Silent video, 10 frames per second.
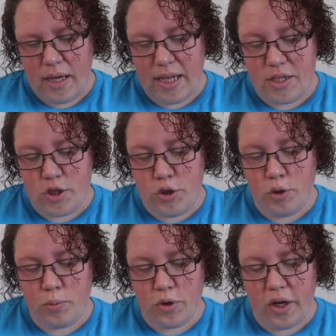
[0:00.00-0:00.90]
It's
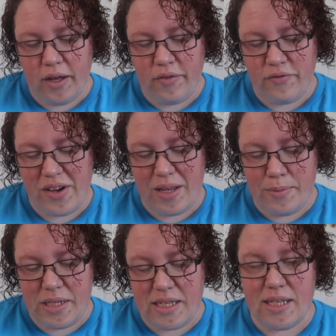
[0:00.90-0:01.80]
turmeric
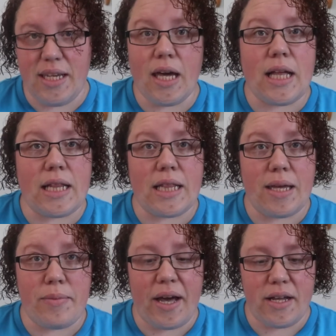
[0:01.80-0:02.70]
vitamin C
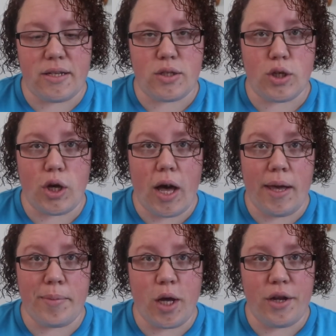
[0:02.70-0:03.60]
clay mask.
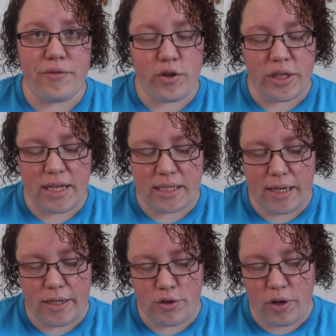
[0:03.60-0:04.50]
I'm kind of really
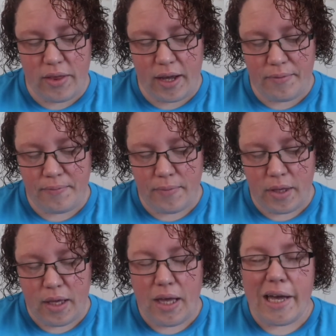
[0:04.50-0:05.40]
excited to try that.
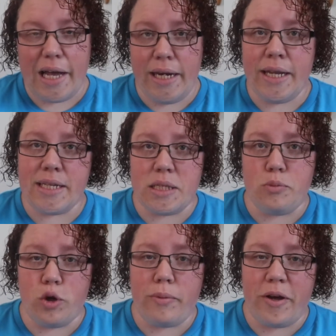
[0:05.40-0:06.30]
I need to get some
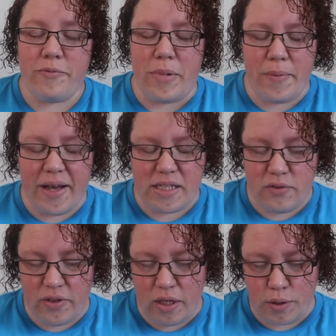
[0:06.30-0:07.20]
more of my
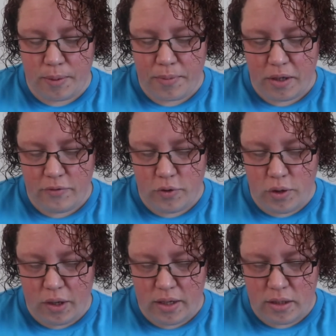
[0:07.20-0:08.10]
mask videos up there for
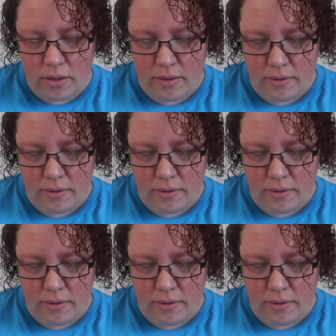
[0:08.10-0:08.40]
you guys.